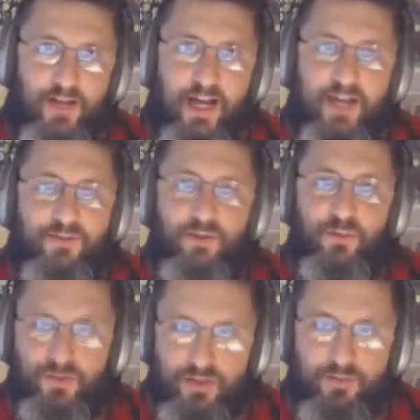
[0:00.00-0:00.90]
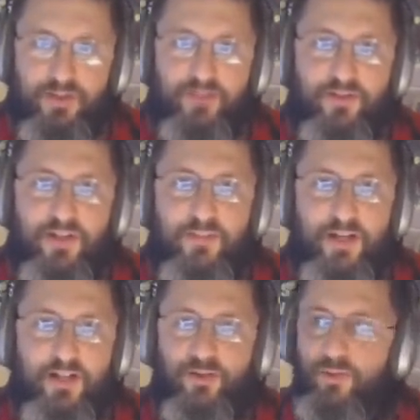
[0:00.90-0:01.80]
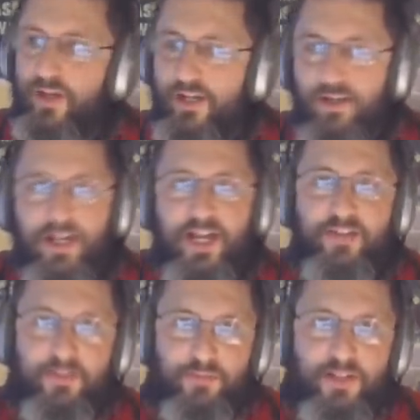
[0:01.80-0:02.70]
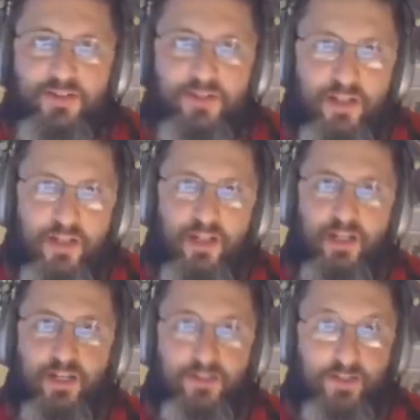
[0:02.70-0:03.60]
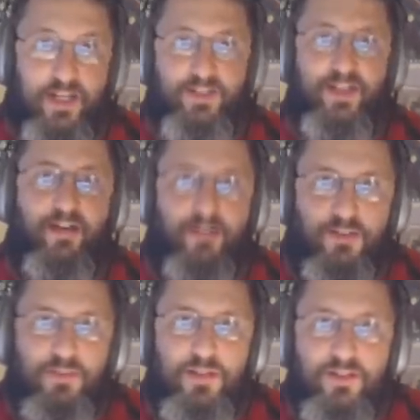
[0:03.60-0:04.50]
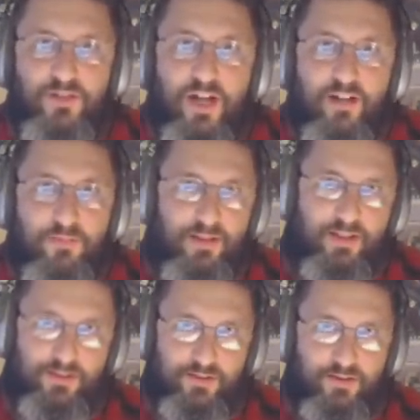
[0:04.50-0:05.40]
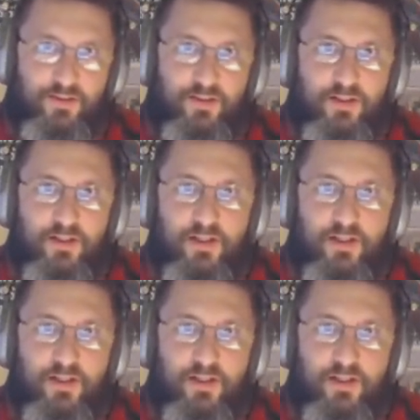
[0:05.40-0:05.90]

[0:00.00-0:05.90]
I have no more sympathy for him than I do when I hear a Catholic priest is outed as being a child molester.